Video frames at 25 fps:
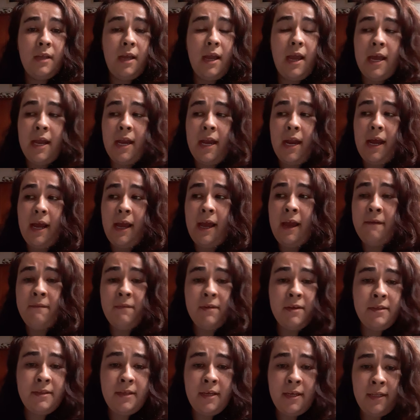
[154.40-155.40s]
and
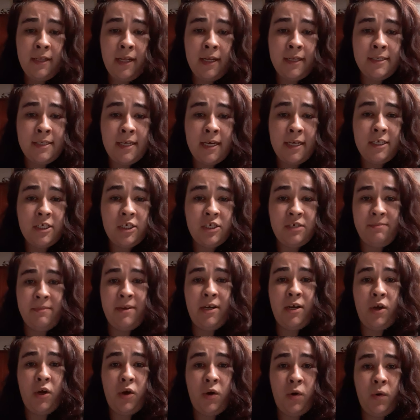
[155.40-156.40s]
everything that Ted
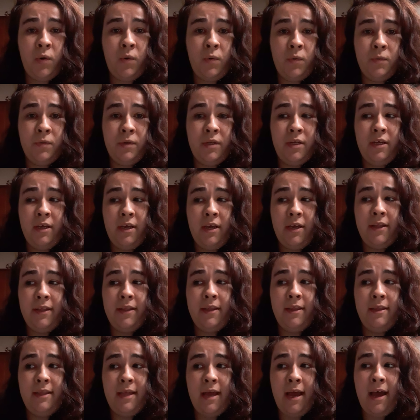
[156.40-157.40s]
Schmidt owned
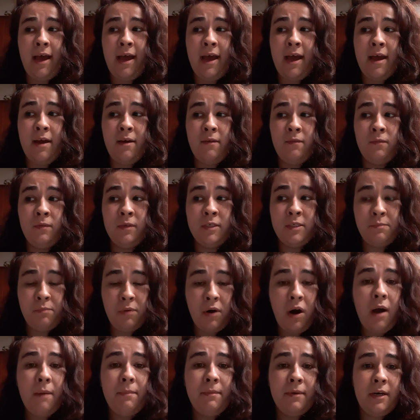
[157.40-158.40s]
that was
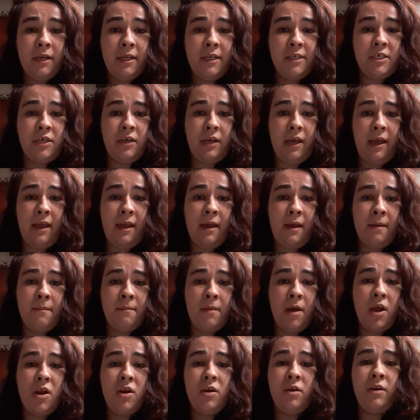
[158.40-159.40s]
property to
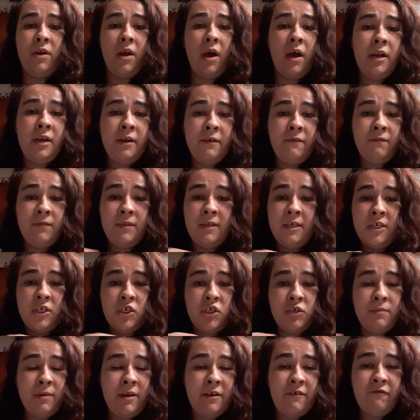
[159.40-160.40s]
him, none of the
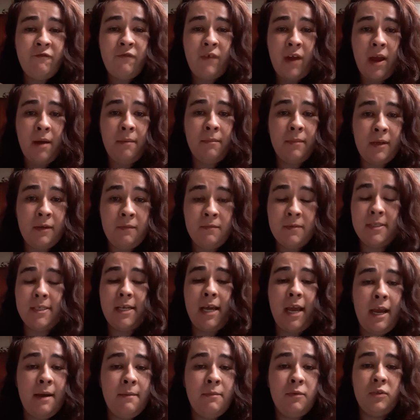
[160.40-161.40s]
Schmidt family was
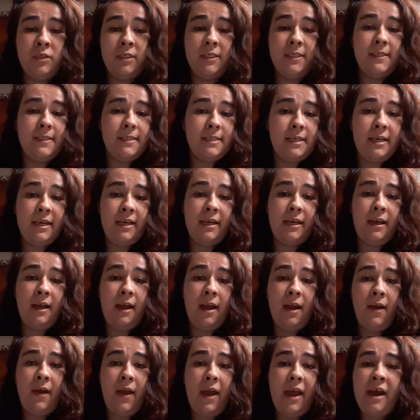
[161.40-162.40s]
able to see
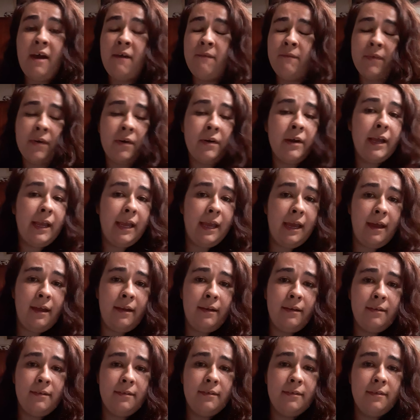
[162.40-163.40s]
ever again.